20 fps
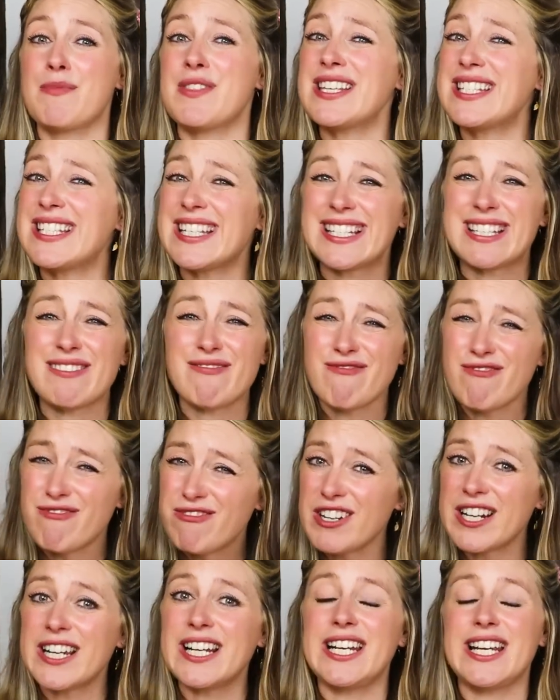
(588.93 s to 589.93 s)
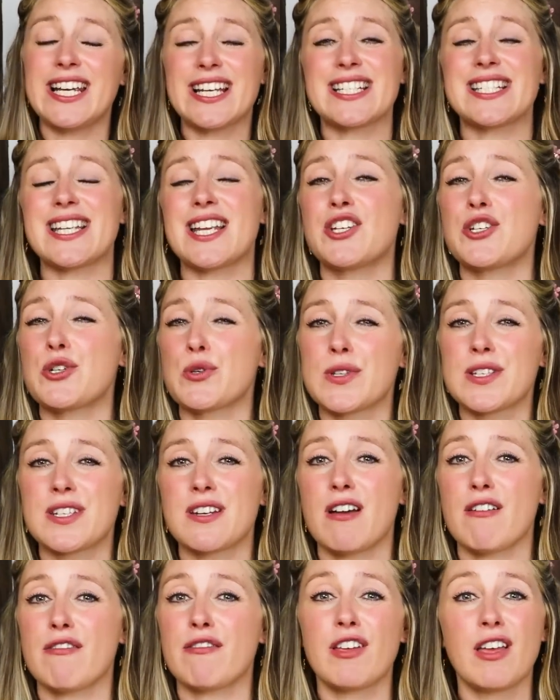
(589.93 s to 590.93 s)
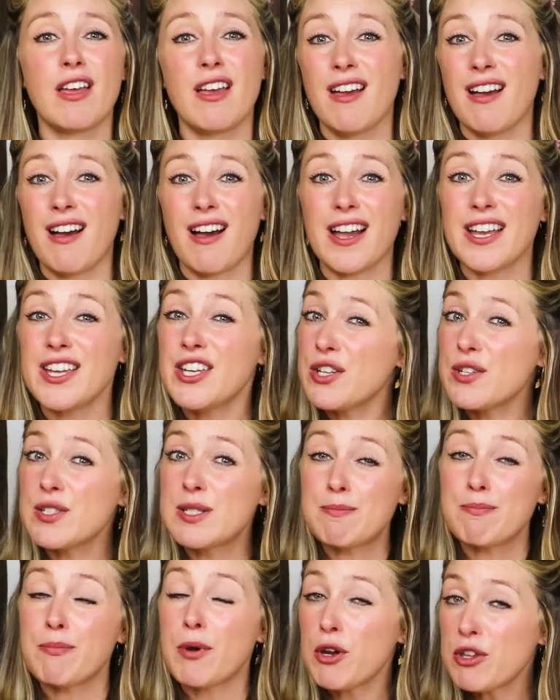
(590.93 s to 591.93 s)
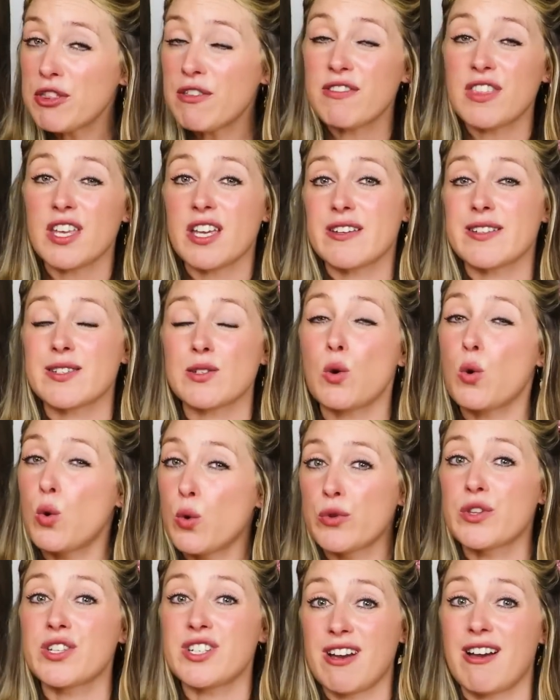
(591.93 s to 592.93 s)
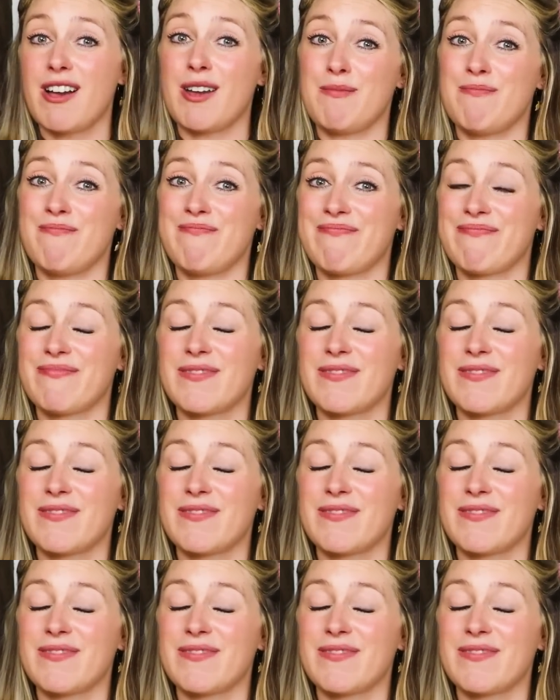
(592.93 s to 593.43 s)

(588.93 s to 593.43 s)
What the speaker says: This is really essential stuff. I use both of these all the time.